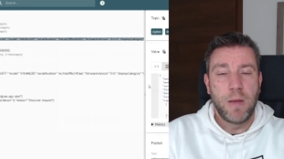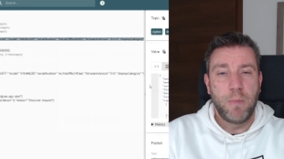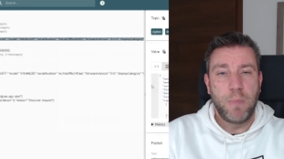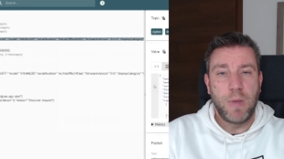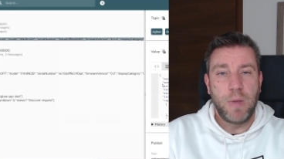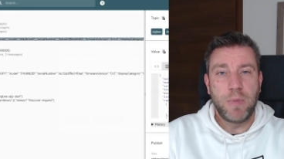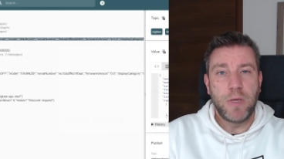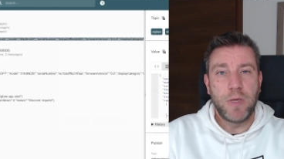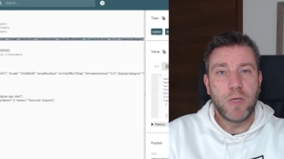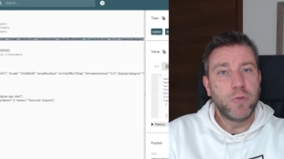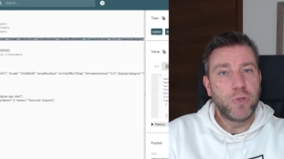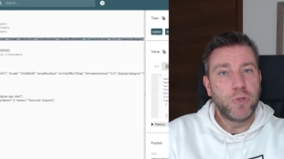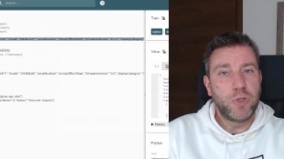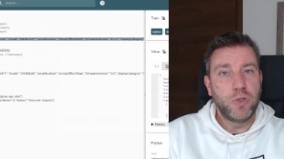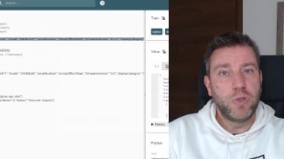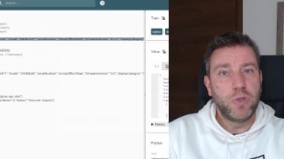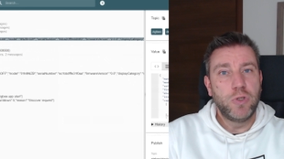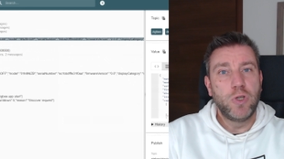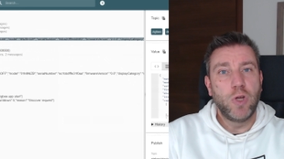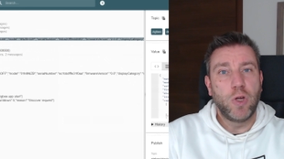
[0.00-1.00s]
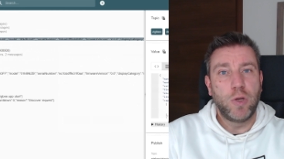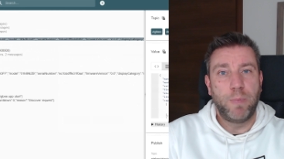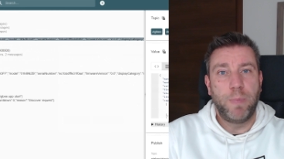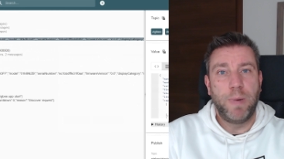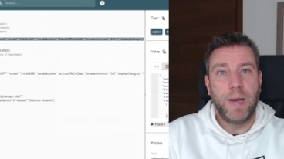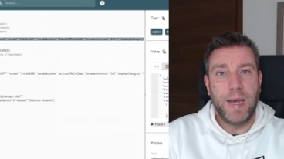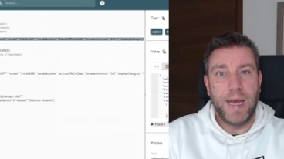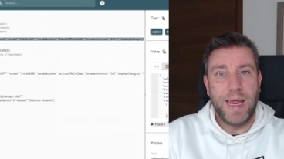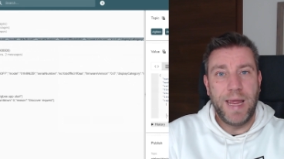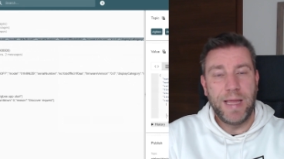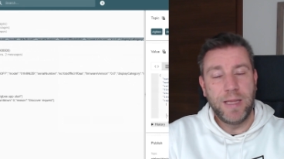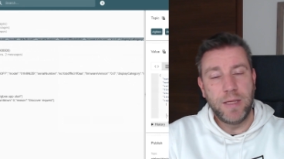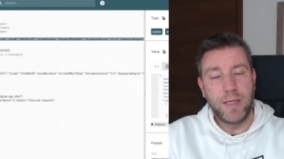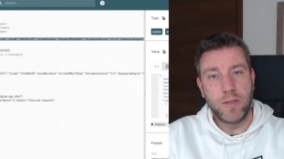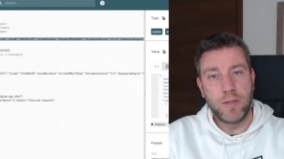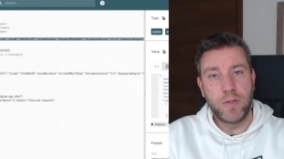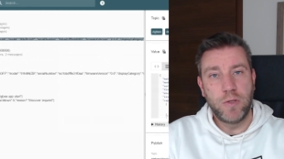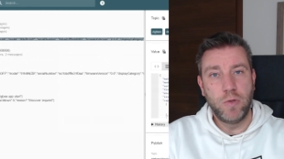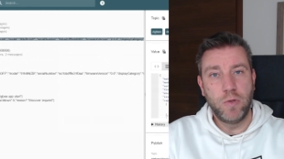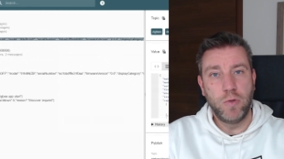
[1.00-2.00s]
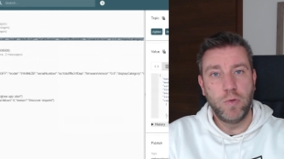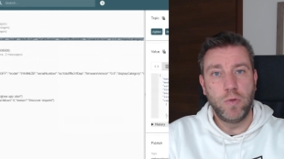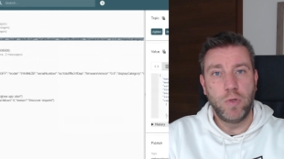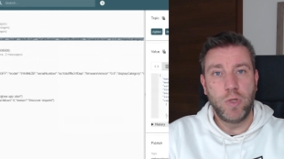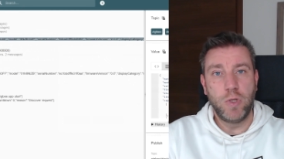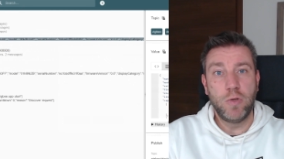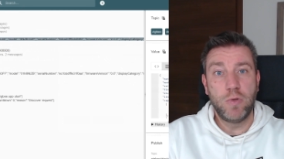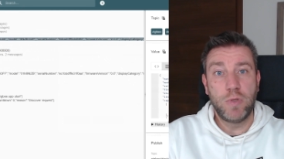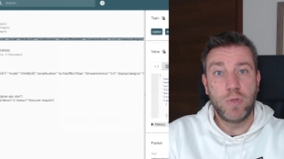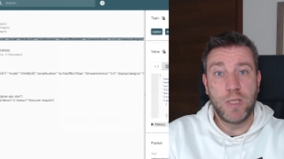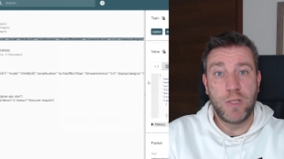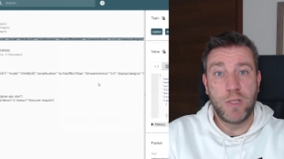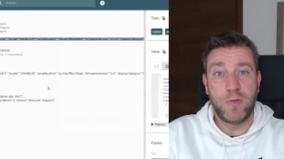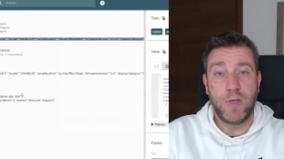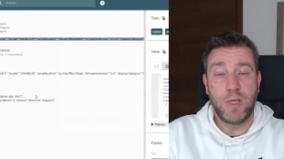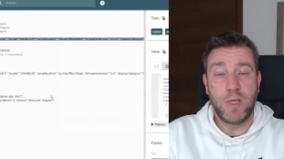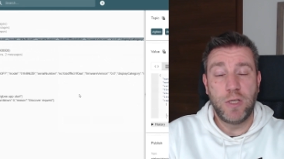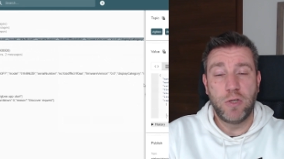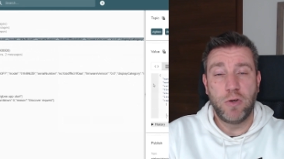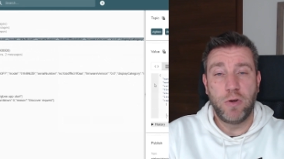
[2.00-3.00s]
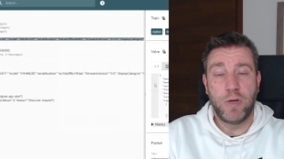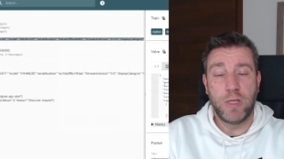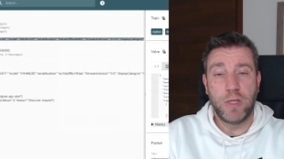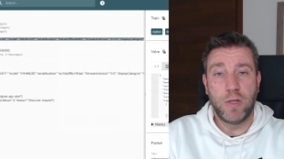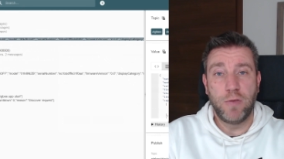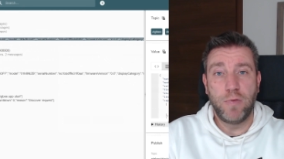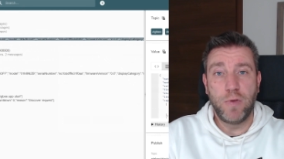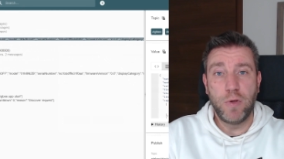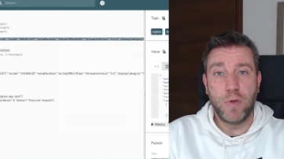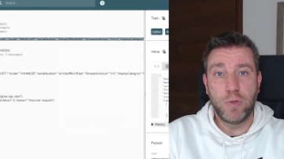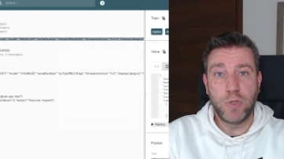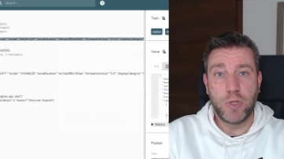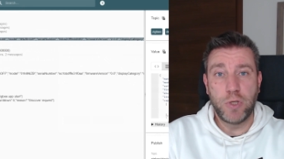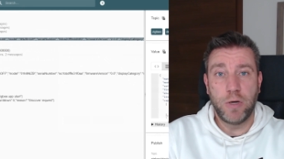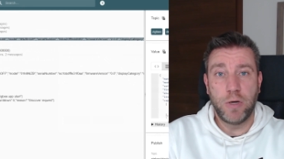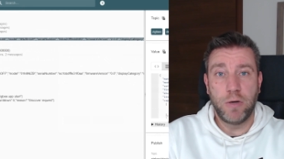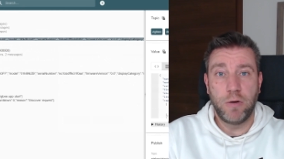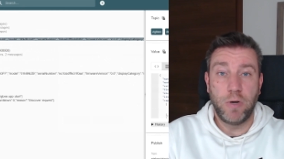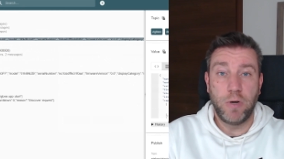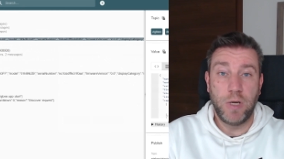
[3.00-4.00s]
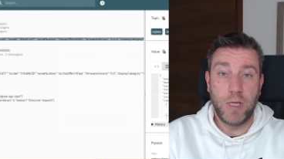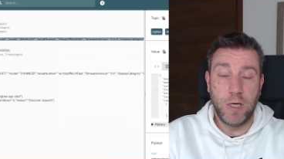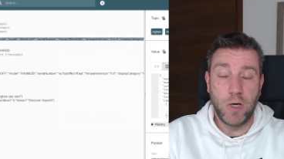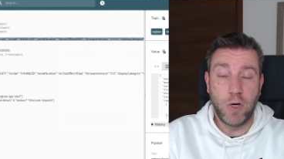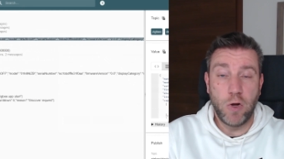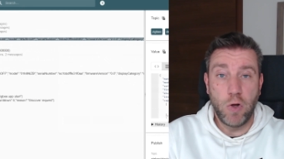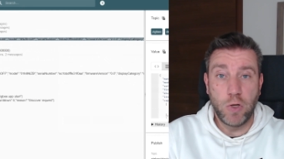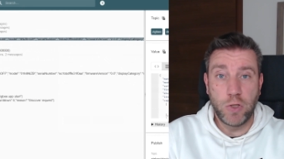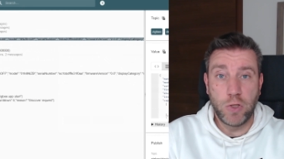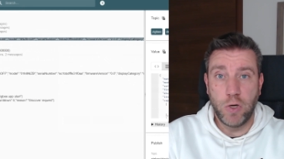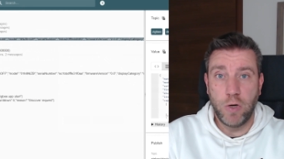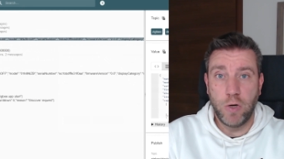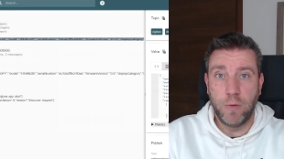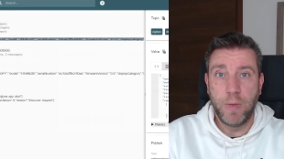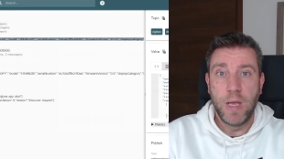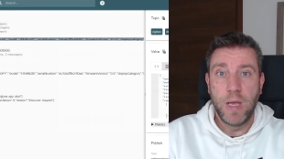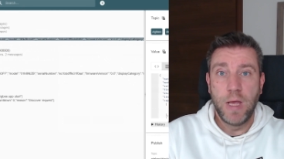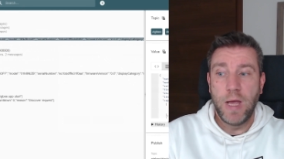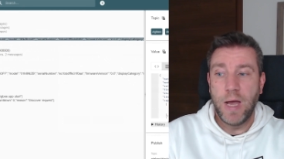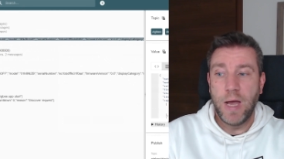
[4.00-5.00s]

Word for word: maybe you should not plan to use this feature in the future or in long term